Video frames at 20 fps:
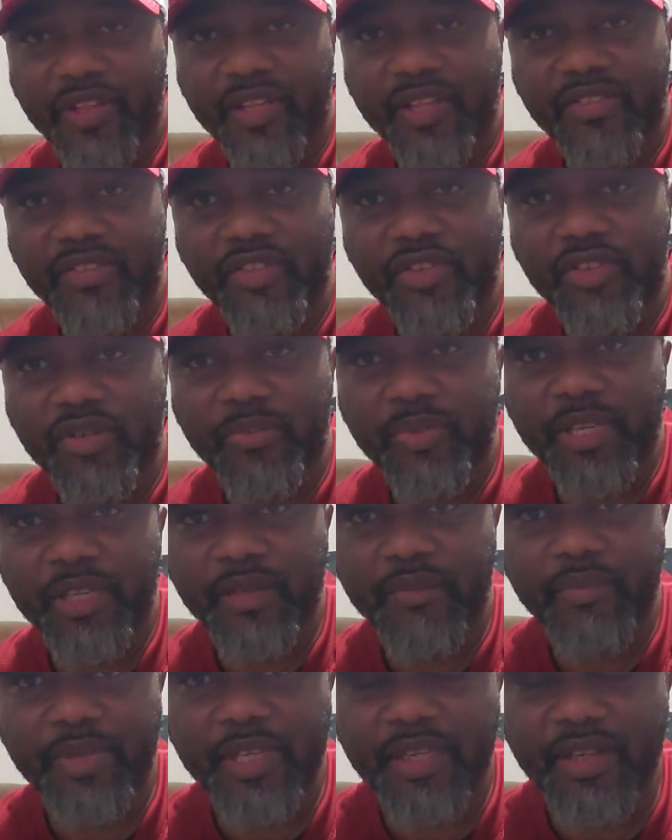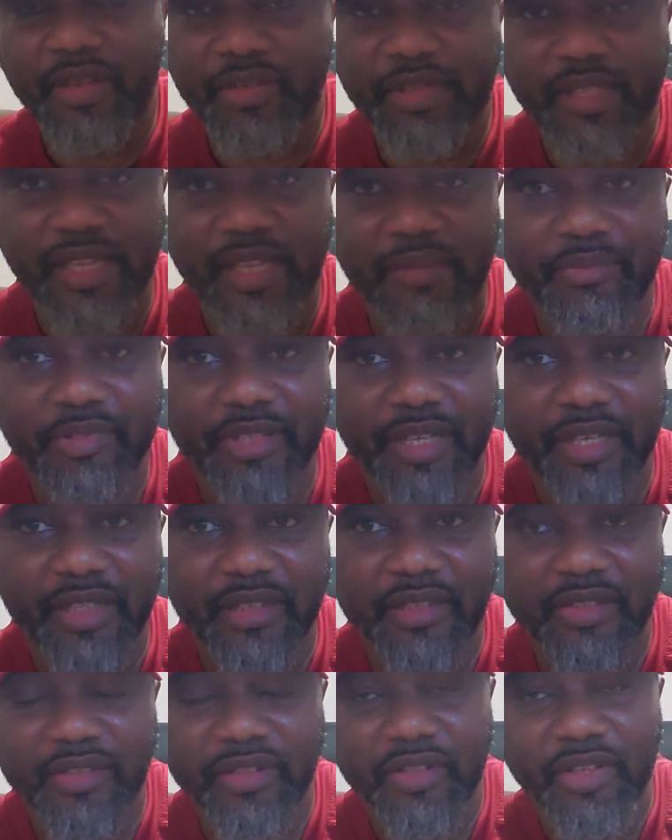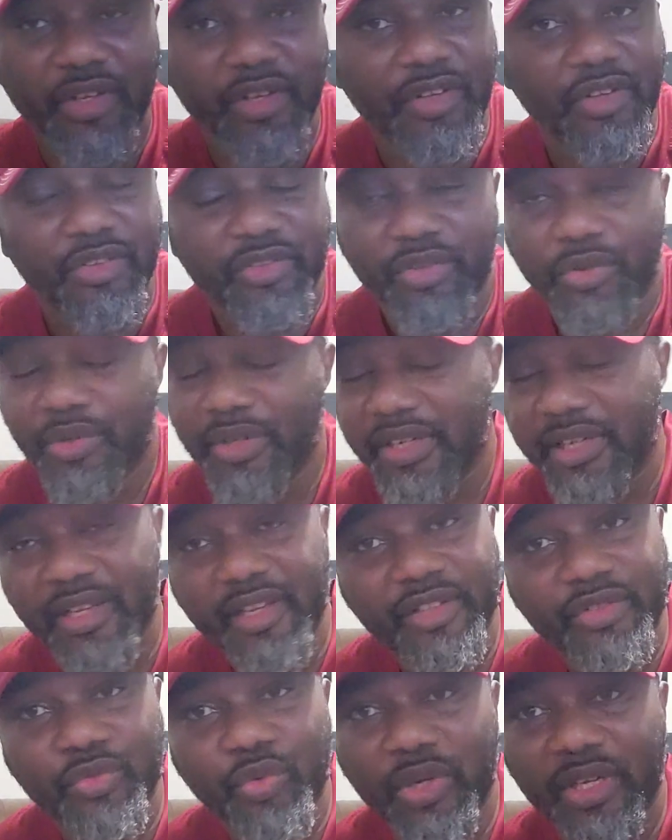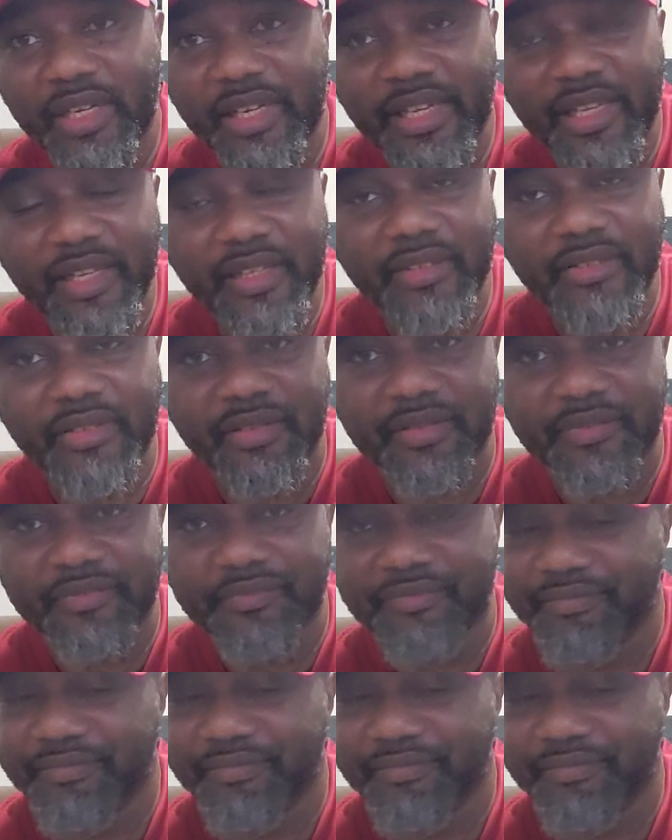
think it's going to be no damn changes. So it is what it is.